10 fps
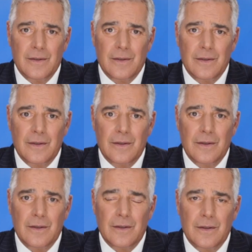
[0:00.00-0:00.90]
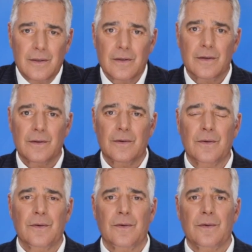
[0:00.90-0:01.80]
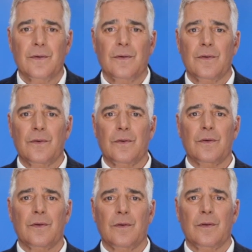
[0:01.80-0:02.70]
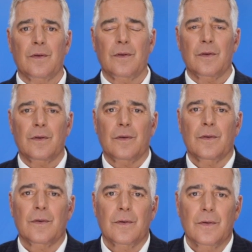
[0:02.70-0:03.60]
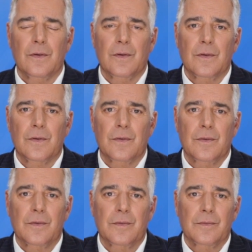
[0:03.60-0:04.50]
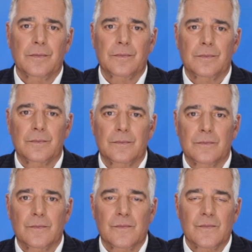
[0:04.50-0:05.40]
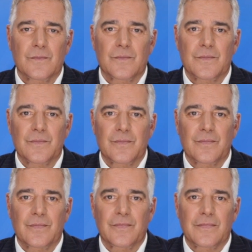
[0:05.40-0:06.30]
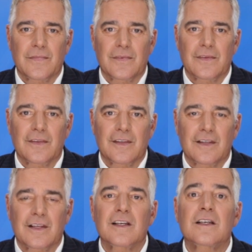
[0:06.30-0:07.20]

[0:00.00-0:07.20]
The person shown says nothing.